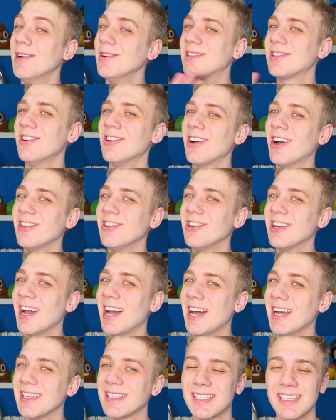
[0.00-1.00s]
Hey, what's going on, you
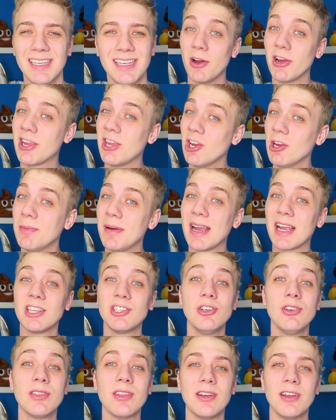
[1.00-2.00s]
guys? Mark here, back
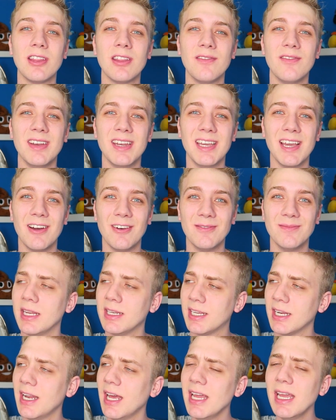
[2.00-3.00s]
at you with another video.
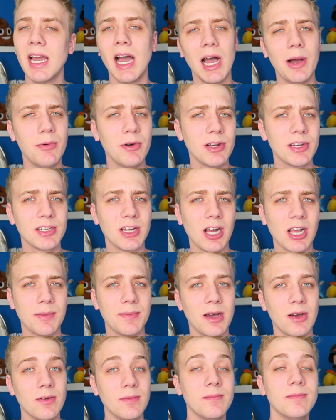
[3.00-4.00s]
And today, I want to talk
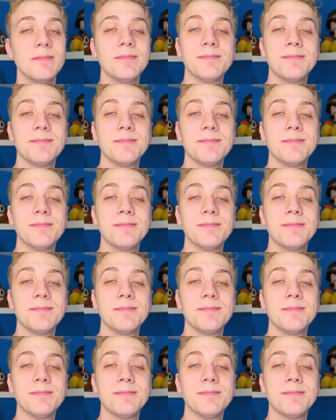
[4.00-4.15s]
about